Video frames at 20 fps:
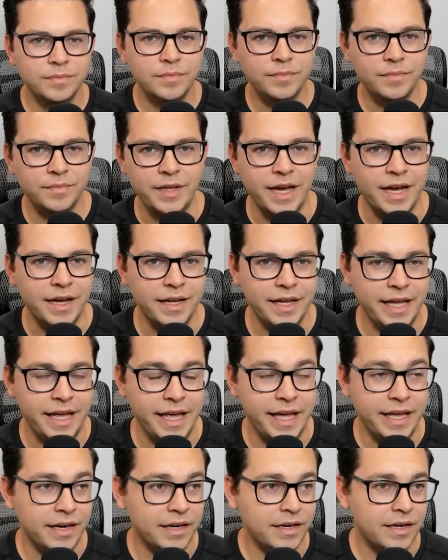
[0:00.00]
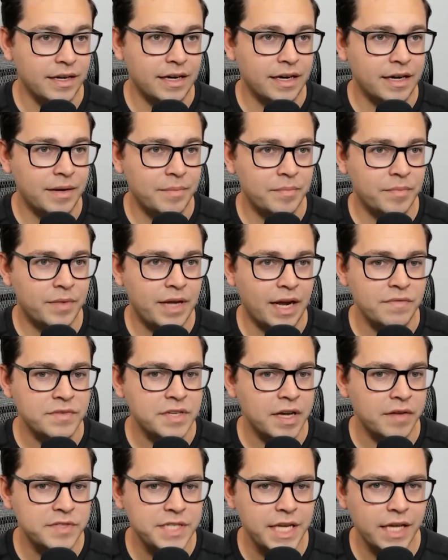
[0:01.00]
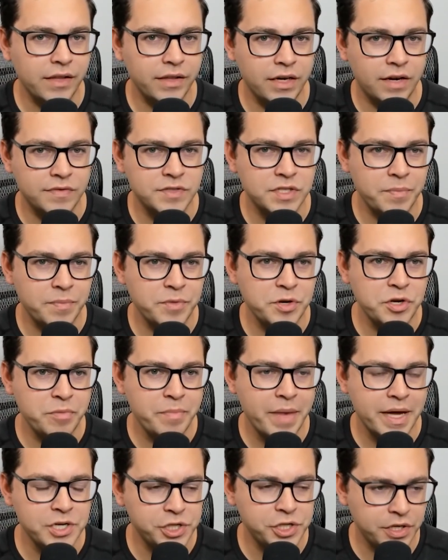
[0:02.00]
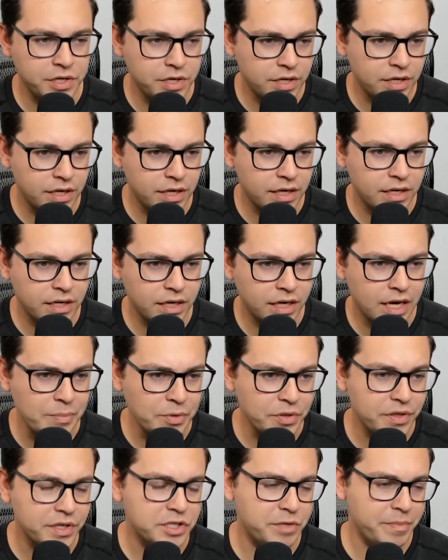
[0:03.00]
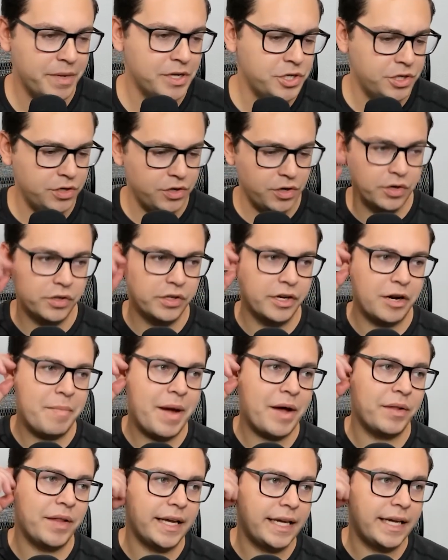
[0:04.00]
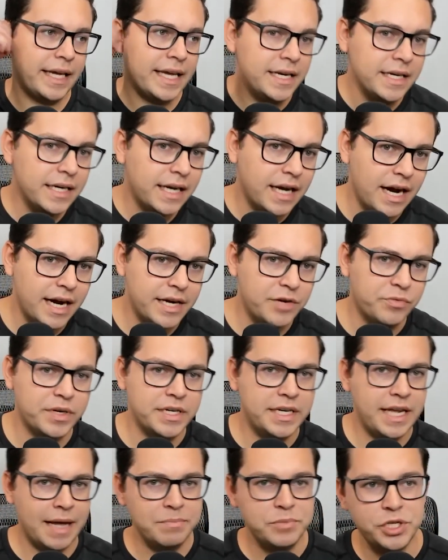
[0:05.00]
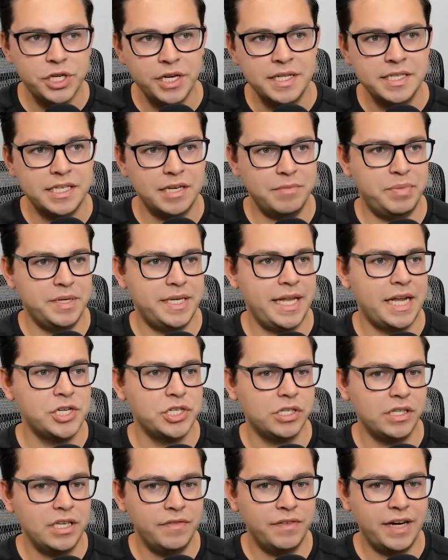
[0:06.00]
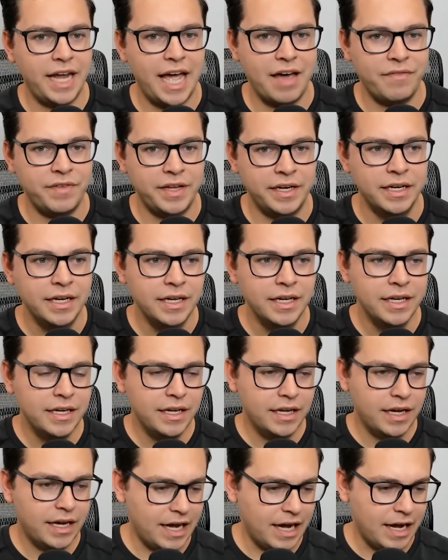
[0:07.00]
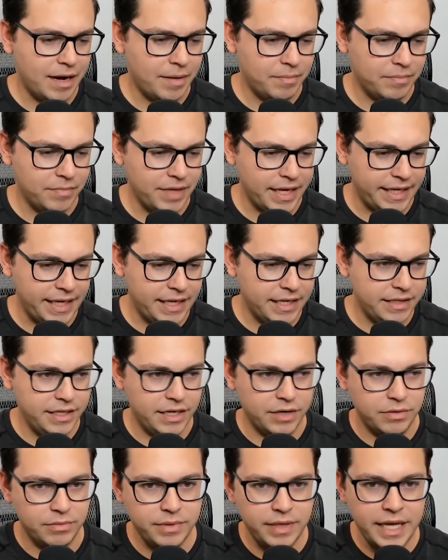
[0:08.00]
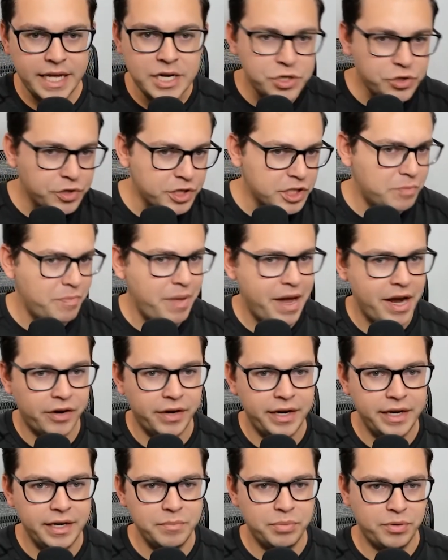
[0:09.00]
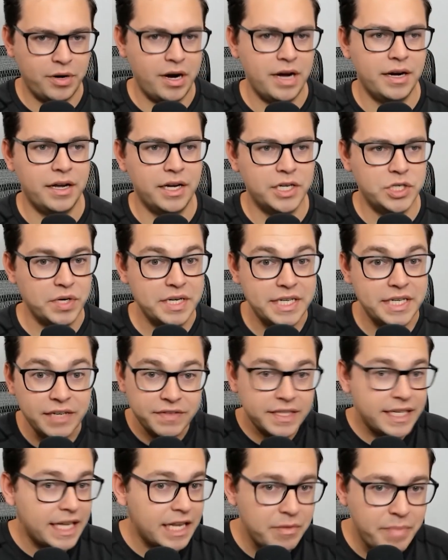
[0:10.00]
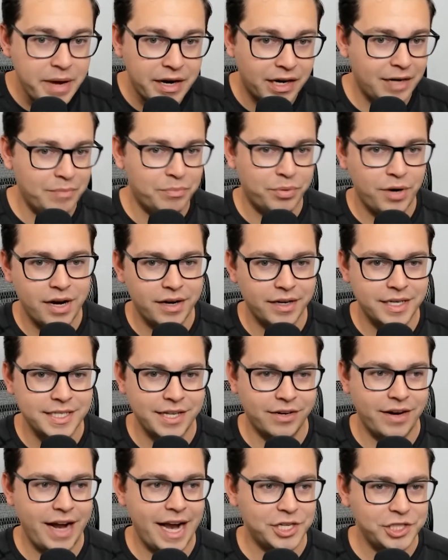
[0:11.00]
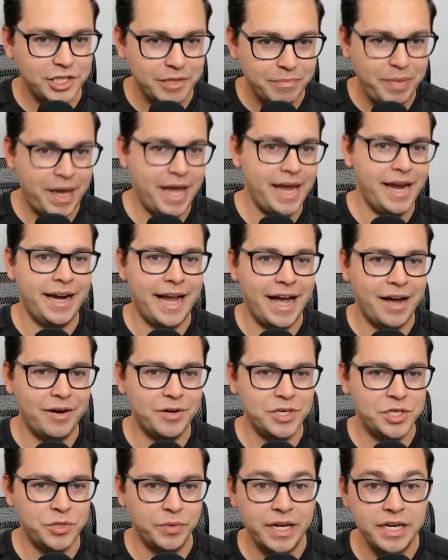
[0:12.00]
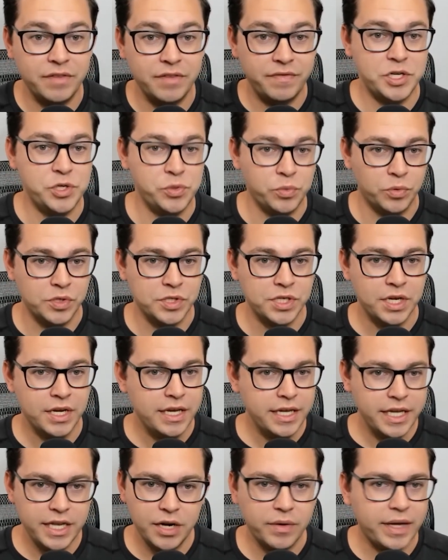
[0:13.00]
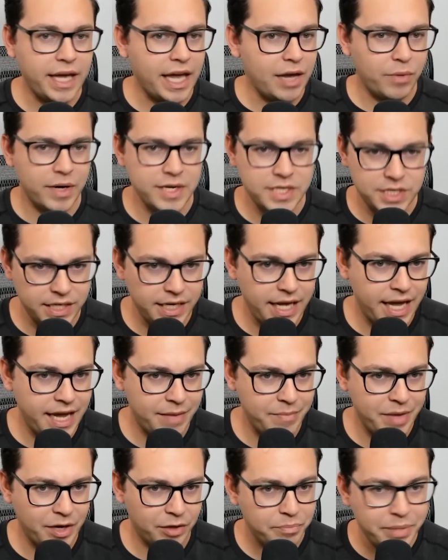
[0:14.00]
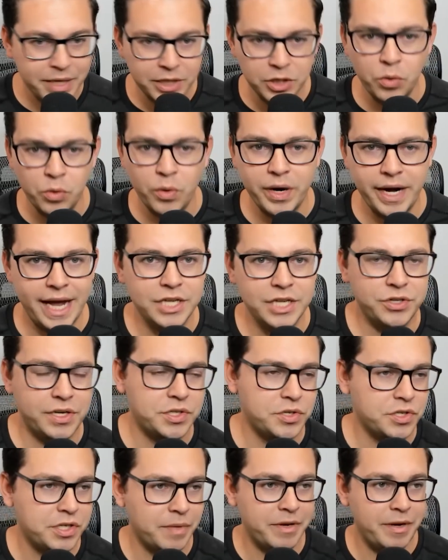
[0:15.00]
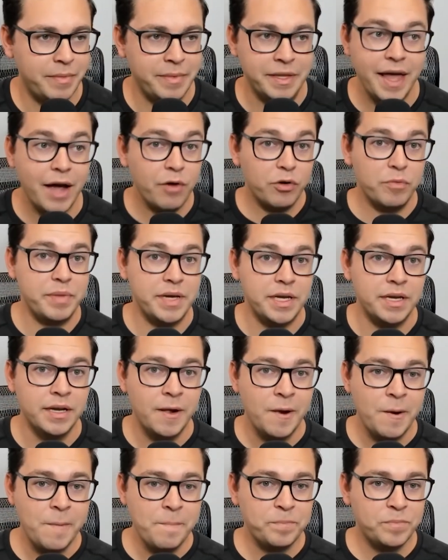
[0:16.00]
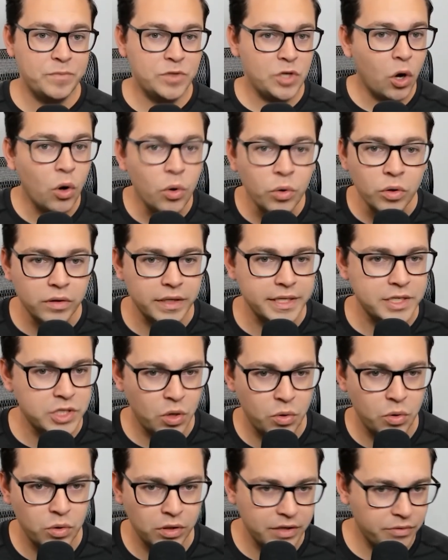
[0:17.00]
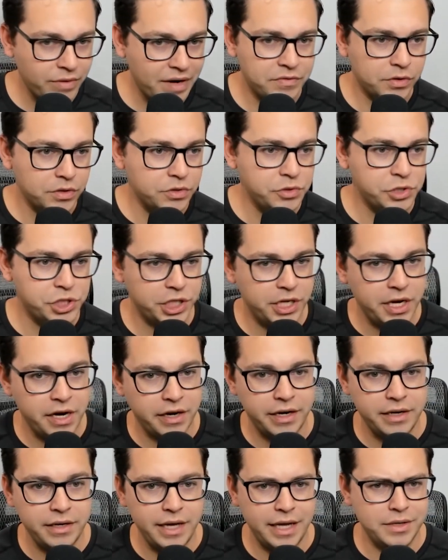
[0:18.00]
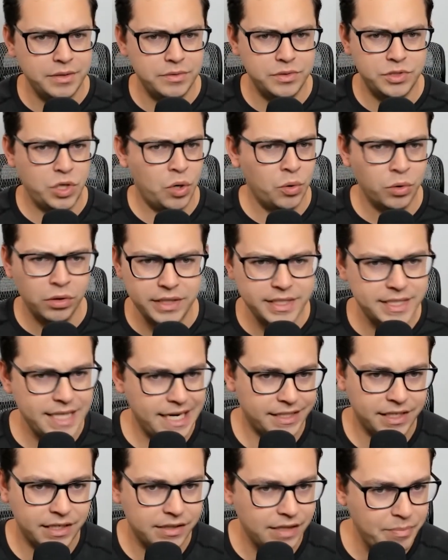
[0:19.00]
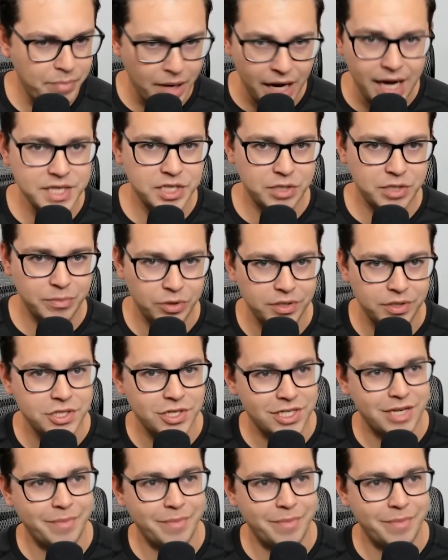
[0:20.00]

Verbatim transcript: Yeah, and um, kind of dovetailing off something you mentioned, uh, a couple things you mentioned earlier about like in-kind redemptions and potentially even having um, like you know interest-bearing products or dividend-bearing products that are actually paying out to an individual's you know KYC to AML Bitcoin address or something. I mean, that would be totally, totally revolutionary and totally technically possible. It's just a